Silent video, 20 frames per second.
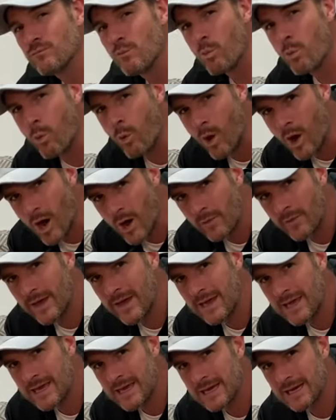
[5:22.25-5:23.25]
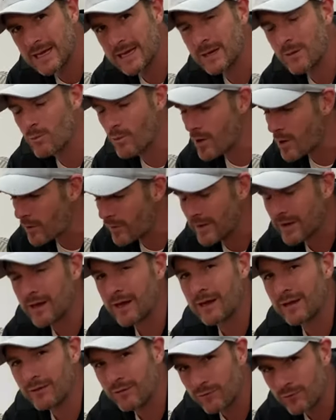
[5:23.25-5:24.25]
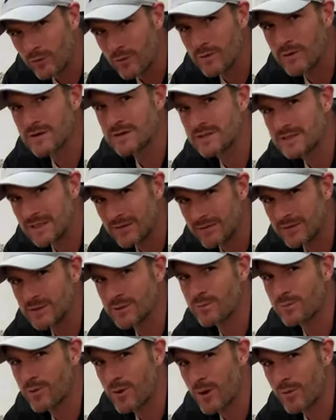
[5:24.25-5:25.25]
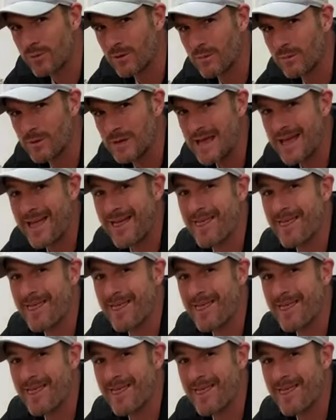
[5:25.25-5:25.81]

while they're healing, while they're getting through the severs problem,